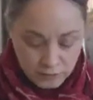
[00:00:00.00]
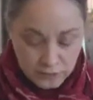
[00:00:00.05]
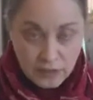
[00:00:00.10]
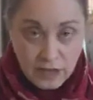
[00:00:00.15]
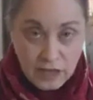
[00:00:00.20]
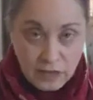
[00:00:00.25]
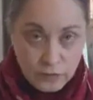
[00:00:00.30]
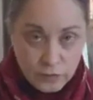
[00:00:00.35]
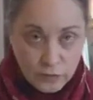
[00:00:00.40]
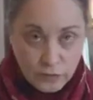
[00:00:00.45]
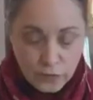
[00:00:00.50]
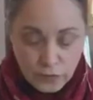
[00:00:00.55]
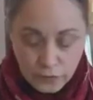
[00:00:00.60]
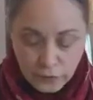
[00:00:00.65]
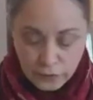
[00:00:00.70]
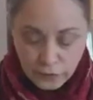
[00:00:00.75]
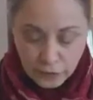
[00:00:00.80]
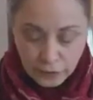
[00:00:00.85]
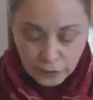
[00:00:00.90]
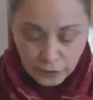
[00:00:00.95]
Get your two
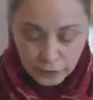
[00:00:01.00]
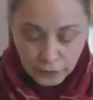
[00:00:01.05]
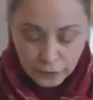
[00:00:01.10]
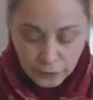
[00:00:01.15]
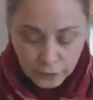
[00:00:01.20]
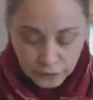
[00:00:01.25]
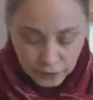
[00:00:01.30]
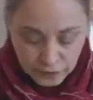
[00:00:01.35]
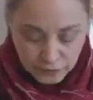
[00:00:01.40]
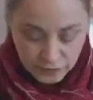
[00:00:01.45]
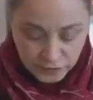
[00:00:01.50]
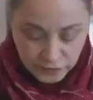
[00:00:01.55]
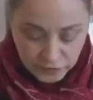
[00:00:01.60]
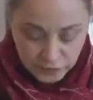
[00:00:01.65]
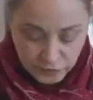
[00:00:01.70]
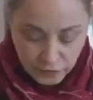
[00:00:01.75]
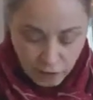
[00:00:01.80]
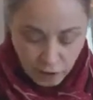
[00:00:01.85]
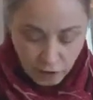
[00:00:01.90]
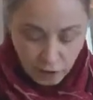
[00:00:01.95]
circles and
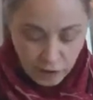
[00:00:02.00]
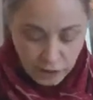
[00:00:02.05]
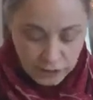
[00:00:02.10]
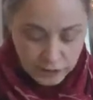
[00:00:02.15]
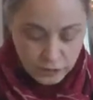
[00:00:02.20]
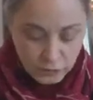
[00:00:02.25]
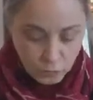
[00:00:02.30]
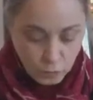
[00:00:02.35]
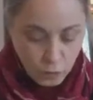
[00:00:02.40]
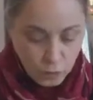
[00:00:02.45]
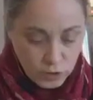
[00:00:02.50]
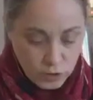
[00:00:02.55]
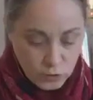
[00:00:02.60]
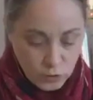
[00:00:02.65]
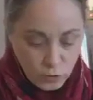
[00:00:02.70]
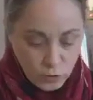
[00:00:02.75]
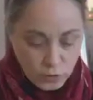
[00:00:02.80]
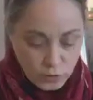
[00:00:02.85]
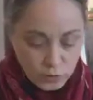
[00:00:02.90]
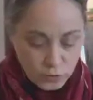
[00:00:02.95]
decide what you
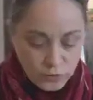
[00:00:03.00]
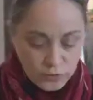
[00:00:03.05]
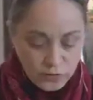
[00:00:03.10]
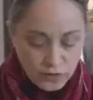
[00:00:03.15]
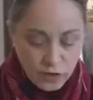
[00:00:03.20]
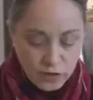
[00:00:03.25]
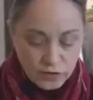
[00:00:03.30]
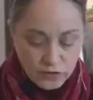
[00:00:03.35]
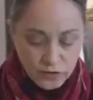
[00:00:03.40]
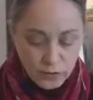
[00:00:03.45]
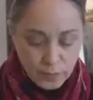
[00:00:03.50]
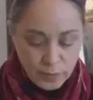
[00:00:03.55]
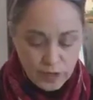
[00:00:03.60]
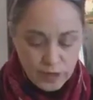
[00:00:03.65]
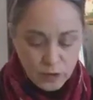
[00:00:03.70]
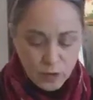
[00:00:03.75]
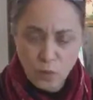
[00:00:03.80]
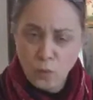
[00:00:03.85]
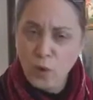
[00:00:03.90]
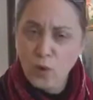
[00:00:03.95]
want your design to
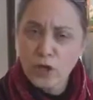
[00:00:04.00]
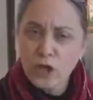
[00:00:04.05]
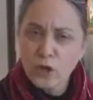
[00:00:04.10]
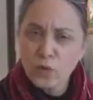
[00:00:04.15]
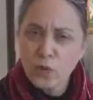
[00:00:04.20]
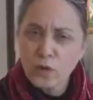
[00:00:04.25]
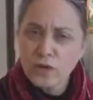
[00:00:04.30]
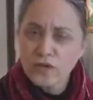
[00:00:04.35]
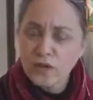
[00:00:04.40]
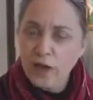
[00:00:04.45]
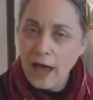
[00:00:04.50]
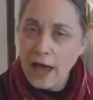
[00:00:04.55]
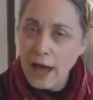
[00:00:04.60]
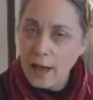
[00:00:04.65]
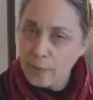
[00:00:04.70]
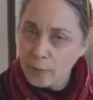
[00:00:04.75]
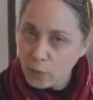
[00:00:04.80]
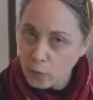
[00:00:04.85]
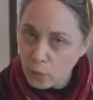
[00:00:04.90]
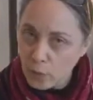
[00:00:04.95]
be, or what you want to
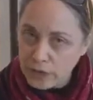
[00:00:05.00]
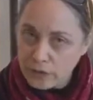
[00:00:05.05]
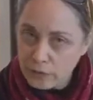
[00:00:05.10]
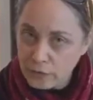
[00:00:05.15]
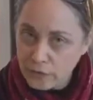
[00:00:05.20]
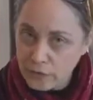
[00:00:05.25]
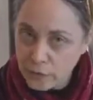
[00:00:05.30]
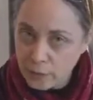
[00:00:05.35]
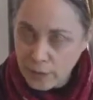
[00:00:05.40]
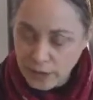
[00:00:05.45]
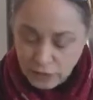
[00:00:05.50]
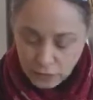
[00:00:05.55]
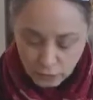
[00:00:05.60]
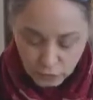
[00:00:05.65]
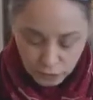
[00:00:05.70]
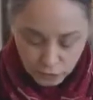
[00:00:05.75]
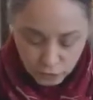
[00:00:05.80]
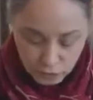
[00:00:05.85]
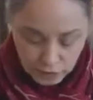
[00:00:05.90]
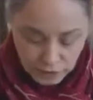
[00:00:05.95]
happen when you spin
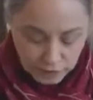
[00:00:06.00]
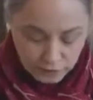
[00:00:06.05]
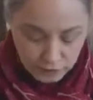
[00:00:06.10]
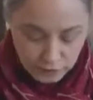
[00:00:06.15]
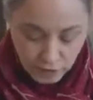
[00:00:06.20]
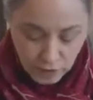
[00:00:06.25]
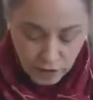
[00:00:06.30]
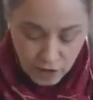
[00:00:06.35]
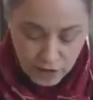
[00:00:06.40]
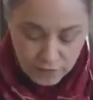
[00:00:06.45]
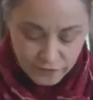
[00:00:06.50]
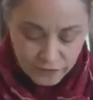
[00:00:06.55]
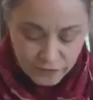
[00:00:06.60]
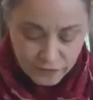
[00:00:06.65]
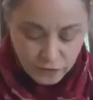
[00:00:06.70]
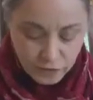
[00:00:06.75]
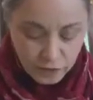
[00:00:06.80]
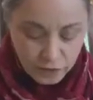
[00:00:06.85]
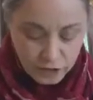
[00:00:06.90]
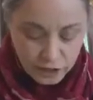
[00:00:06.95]
your strings. I've
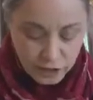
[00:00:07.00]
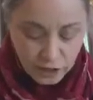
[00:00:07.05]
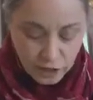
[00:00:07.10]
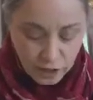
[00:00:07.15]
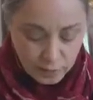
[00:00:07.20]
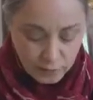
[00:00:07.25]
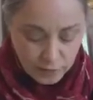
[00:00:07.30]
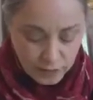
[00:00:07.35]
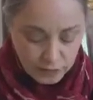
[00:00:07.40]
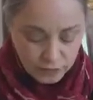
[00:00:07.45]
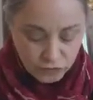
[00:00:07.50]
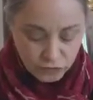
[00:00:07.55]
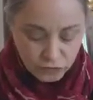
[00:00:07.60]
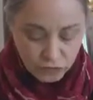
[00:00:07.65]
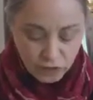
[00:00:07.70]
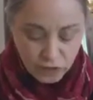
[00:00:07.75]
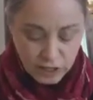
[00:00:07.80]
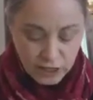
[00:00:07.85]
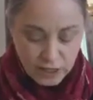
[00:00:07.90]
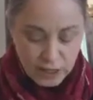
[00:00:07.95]
decided I'm going to
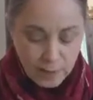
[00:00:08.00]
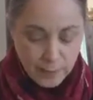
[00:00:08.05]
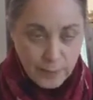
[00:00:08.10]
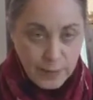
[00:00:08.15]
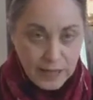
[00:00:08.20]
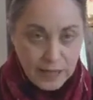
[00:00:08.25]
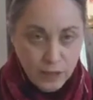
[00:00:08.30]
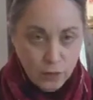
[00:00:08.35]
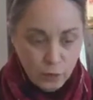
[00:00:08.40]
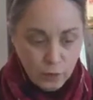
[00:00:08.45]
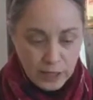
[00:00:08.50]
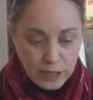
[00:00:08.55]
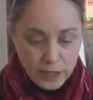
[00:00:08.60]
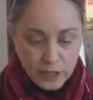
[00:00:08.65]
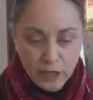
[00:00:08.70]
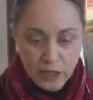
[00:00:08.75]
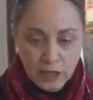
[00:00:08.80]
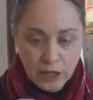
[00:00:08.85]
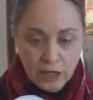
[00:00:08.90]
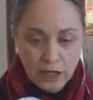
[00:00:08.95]
try and get a
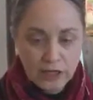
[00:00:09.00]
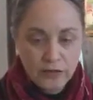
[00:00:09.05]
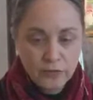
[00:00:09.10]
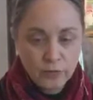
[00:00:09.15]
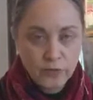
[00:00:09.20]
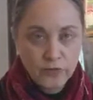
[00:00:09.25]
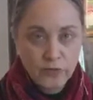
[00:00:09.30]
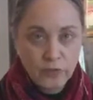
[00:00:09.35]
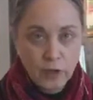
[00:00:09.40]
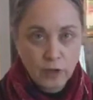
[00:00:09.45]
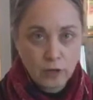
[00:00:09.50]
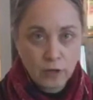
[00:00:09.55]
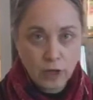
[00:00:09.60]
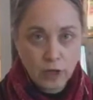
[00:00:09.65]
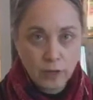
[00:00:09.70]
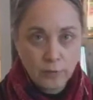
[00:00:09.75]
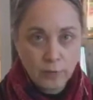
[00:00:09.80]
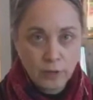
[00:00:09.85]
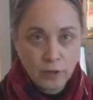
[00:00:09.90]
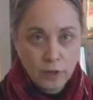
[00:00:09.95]
penguin into a snow
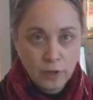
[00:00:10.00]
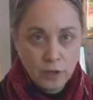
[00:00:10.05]
globe.